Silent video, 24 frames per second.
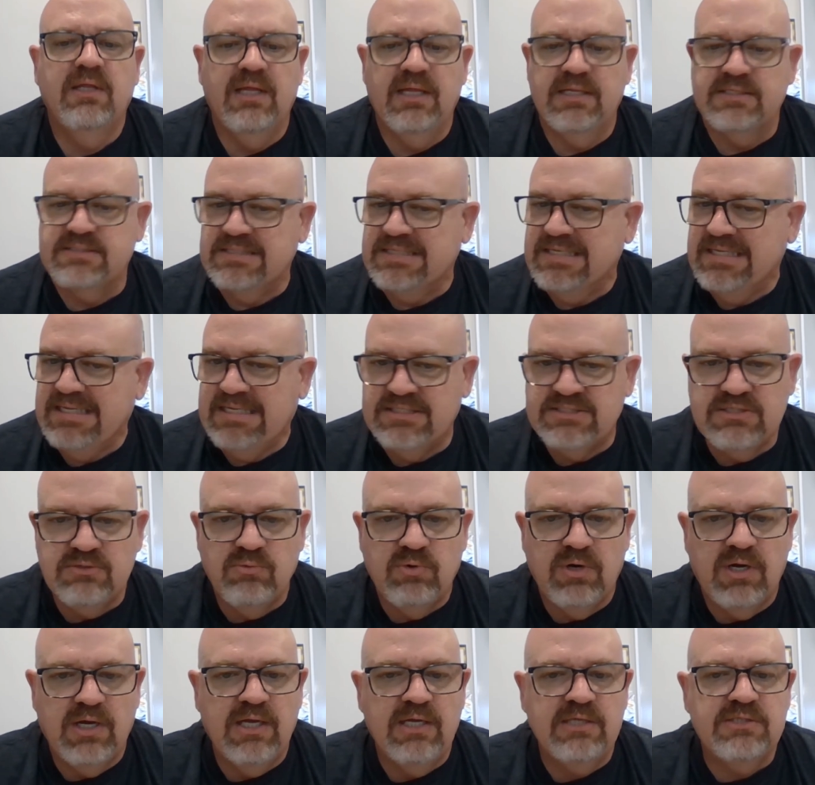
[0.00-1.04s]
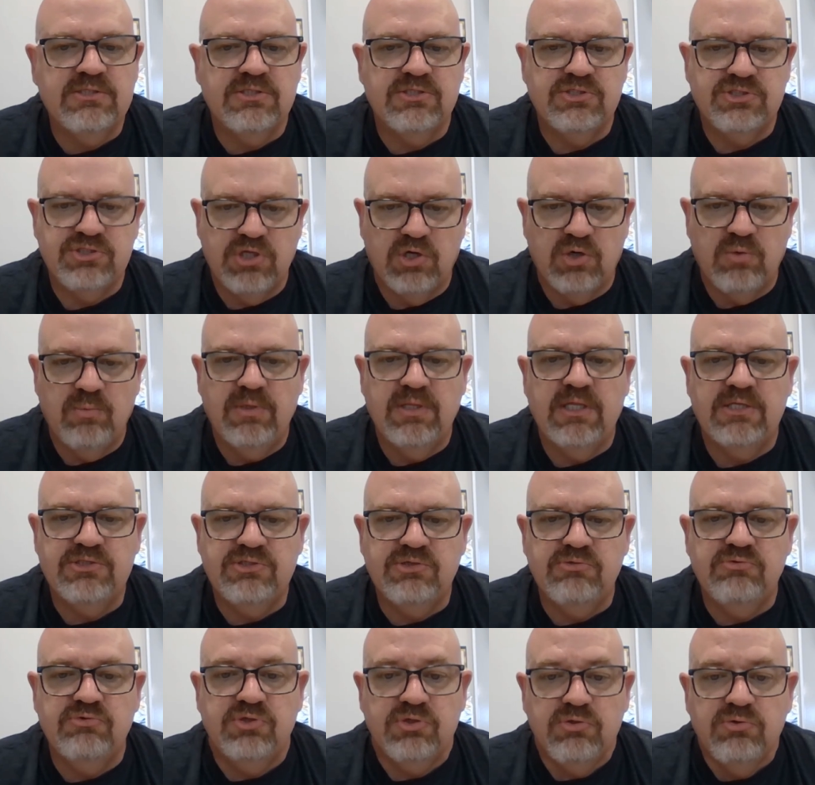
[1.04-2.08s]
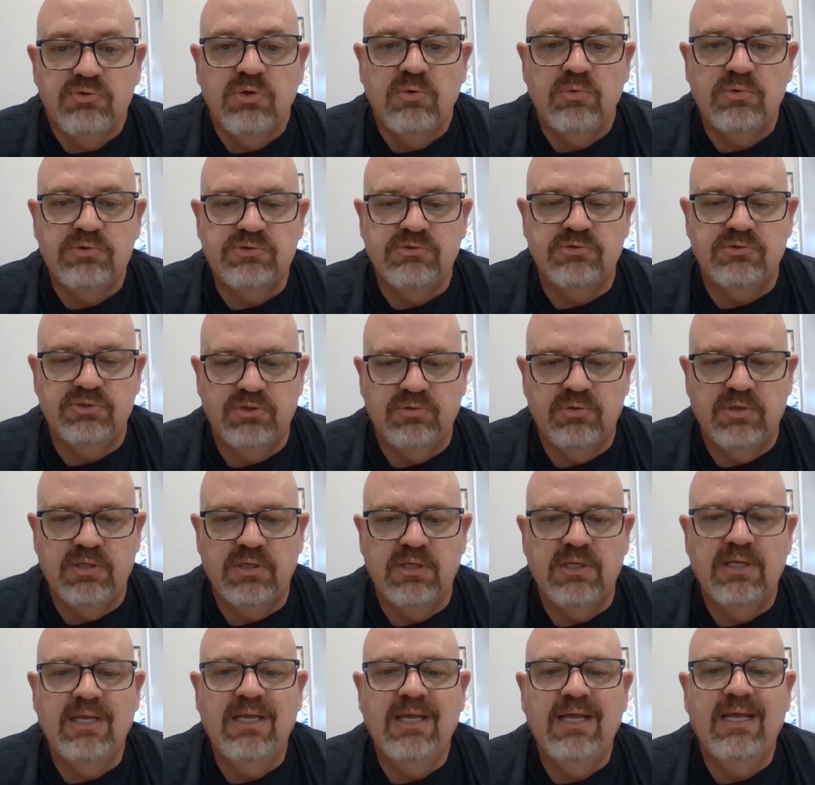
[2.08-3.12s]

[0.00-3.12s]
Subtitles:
it's an easy way to show me that you do know what you're doing,